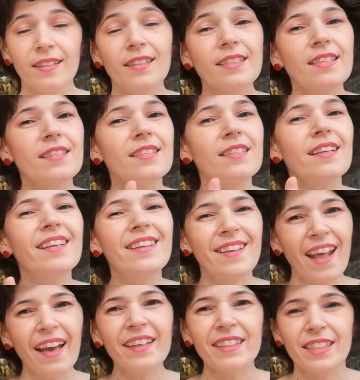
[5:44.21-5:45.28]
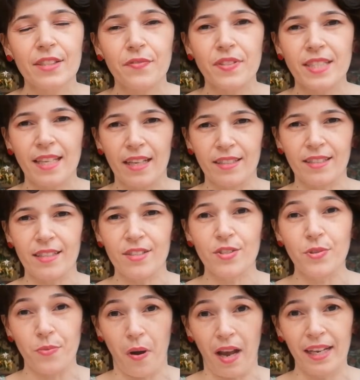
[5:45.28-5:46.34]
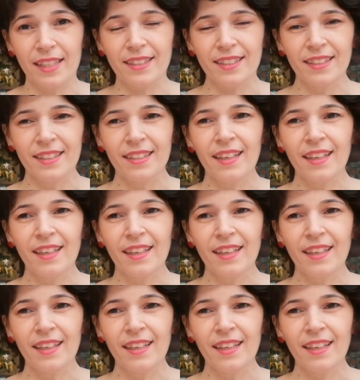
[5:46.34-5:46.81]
This is a negative sentence, right?